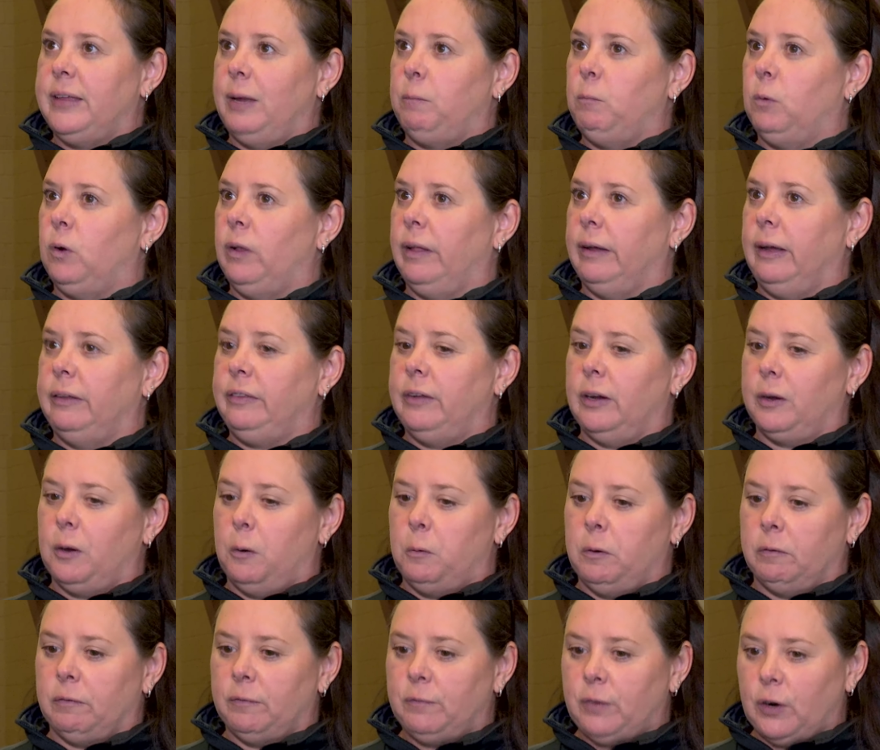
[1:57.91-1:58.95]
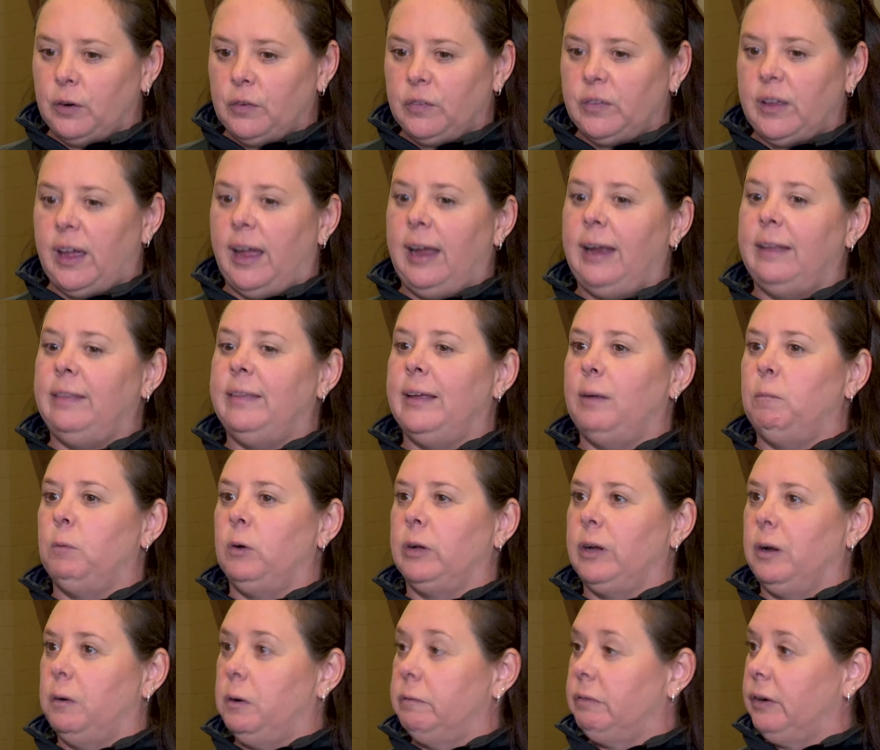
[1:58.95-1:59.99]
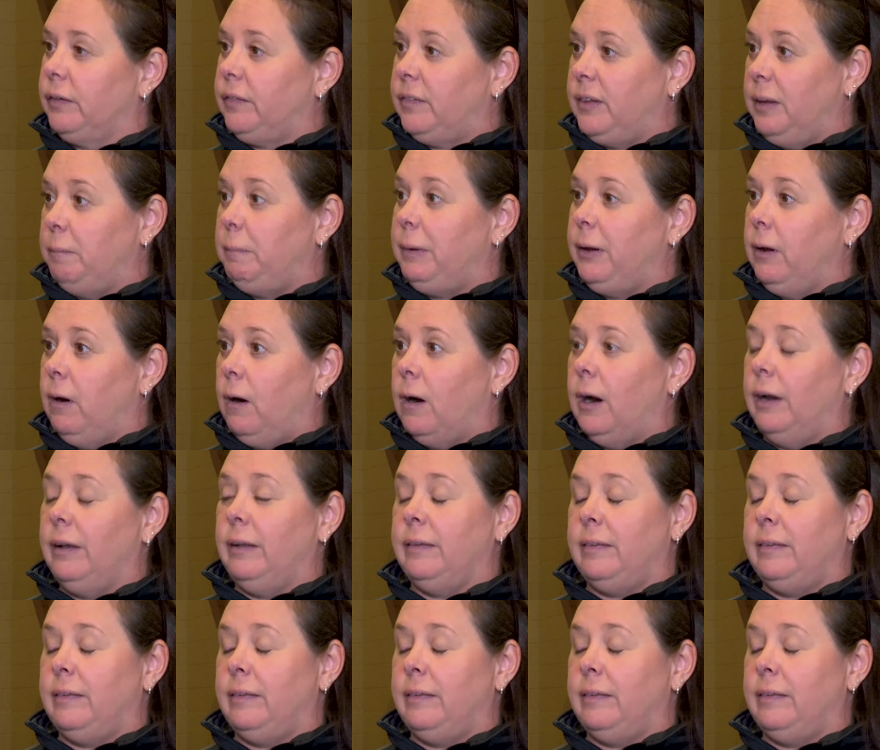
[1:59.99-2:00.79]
then we'll go over first aid, then we'll go over CPR,